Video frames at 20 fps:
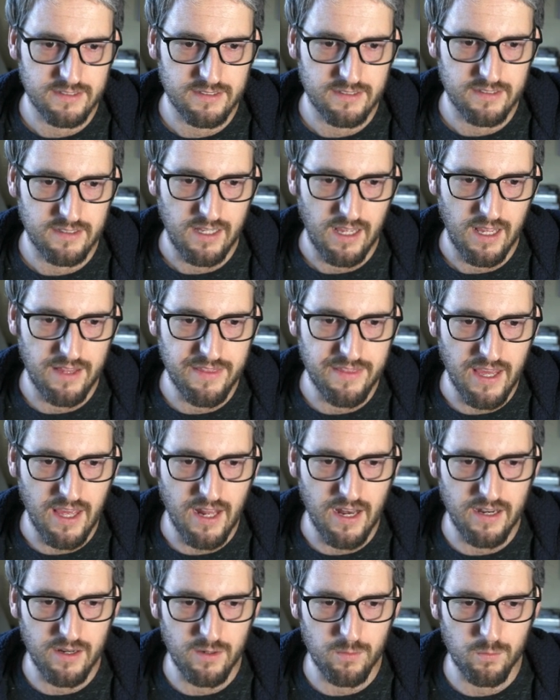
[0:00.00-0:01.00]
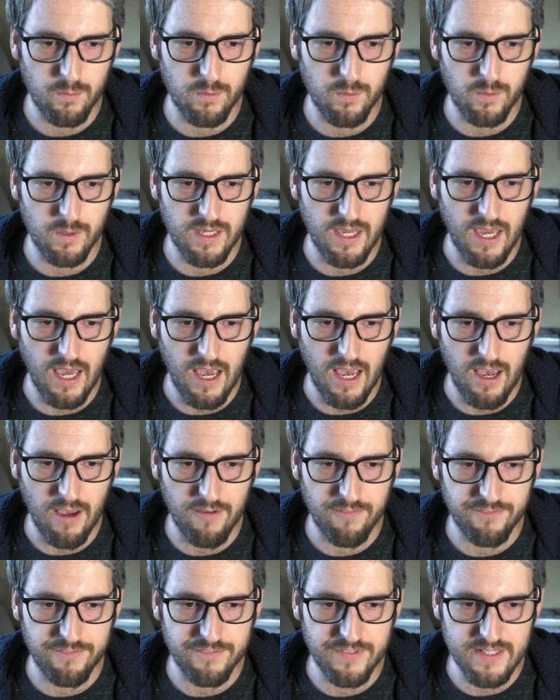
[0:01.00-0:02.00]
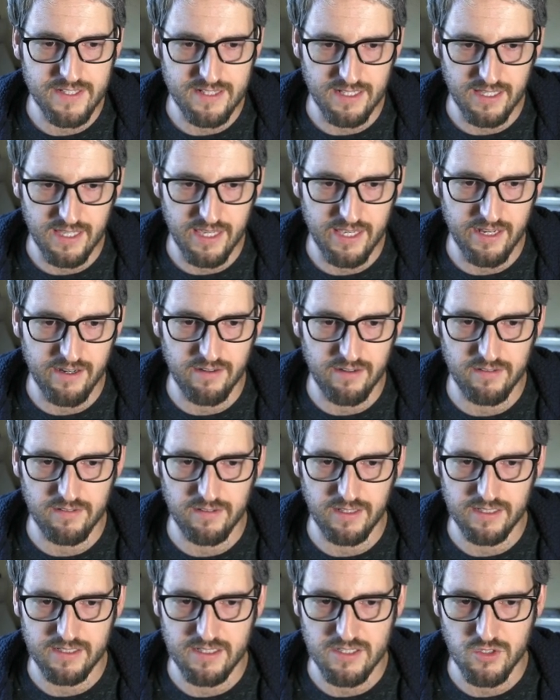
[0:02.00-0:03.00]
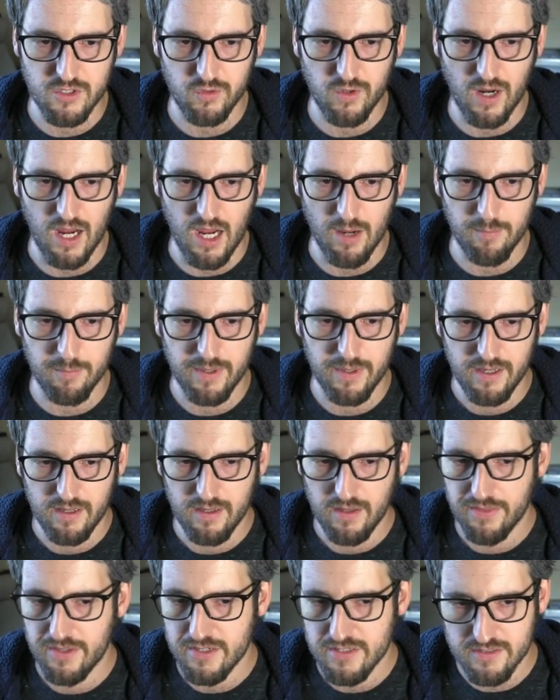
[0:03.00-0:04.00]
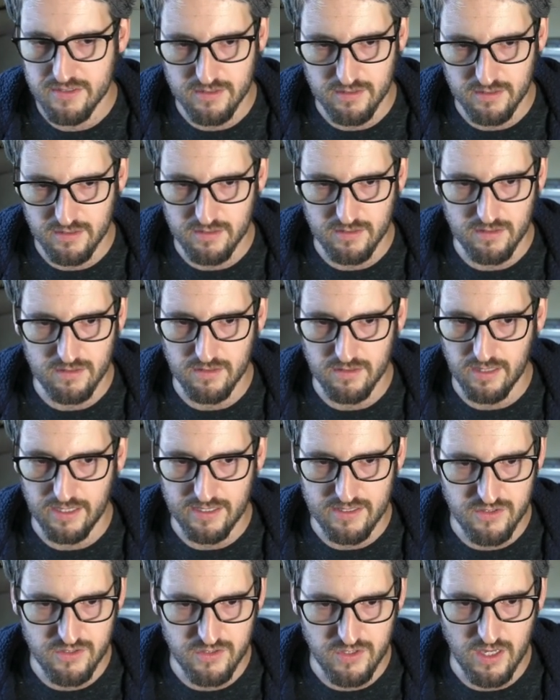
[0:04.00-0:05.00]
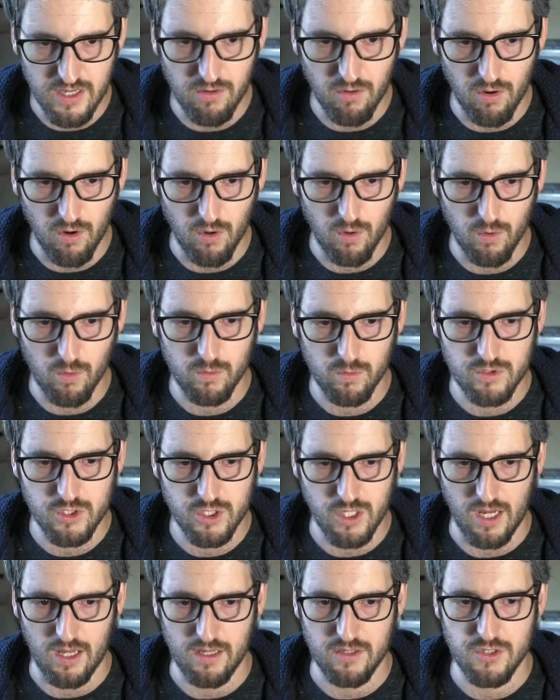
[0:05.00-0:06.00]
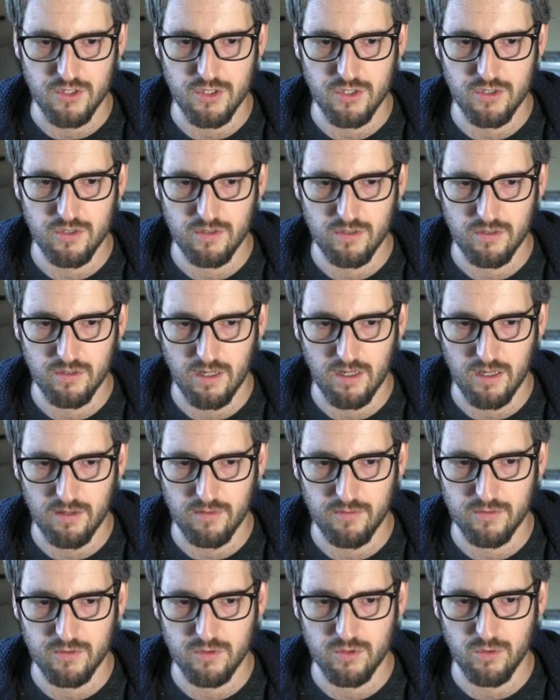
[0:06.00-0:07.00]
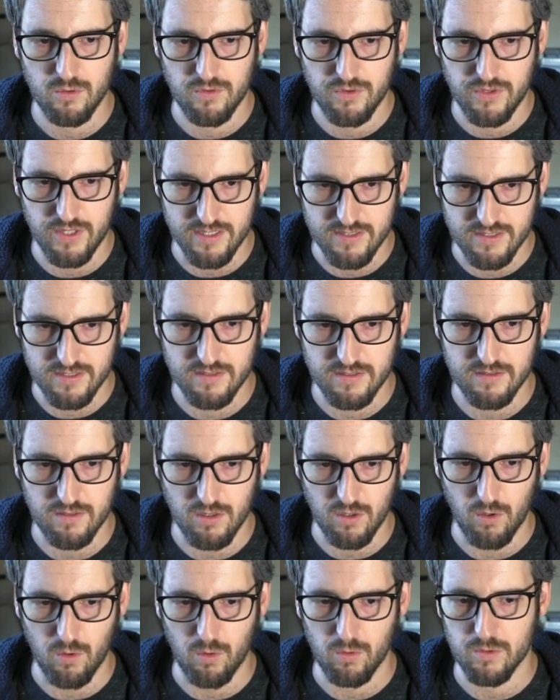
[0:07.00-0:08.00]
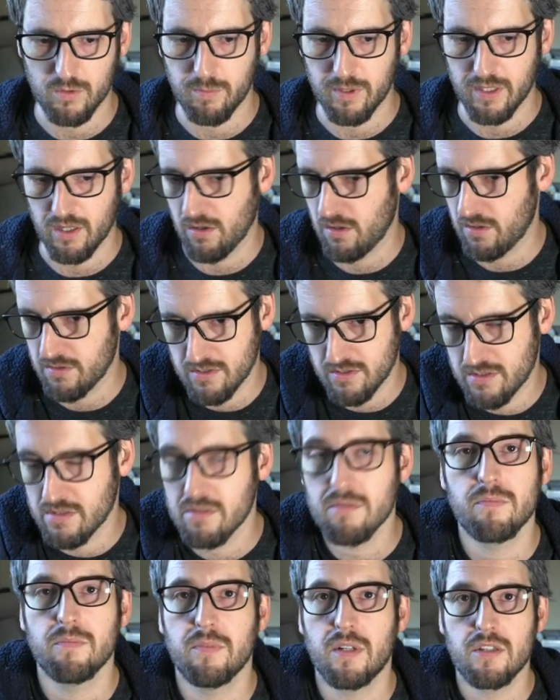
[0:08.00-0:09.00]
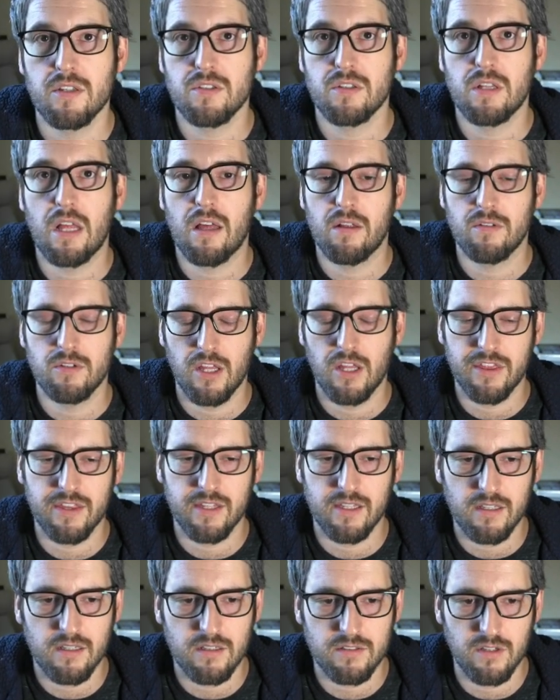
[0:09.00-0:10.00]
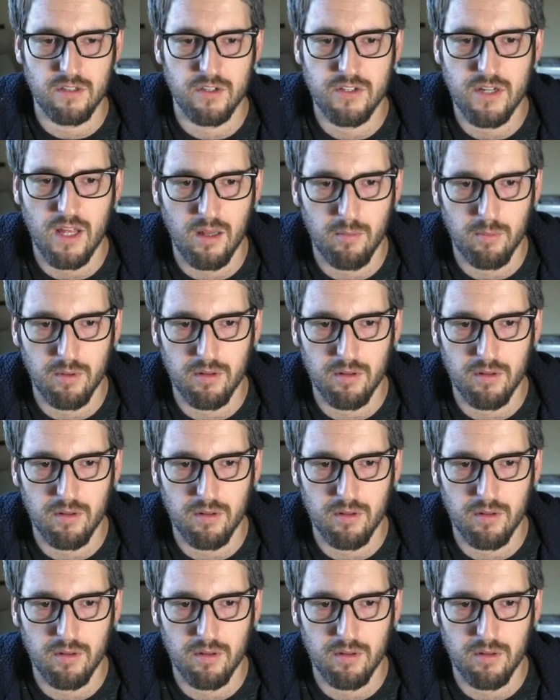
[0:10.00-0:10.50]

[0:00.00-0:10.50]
then we have things like here, like describe, there's like zero change to this code because there's nothing non-nullable,